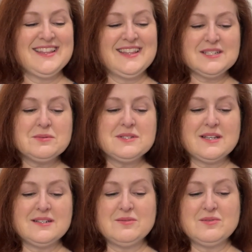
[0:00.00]
This was
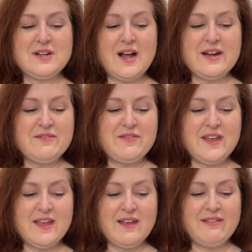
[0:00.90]
the kind of
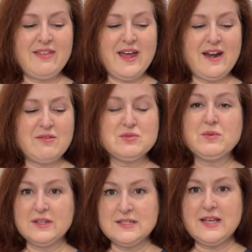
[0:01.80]
thing that I was
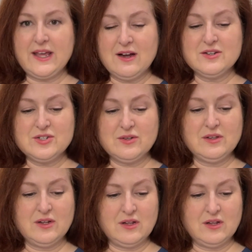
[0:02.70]
willing to hang on to a little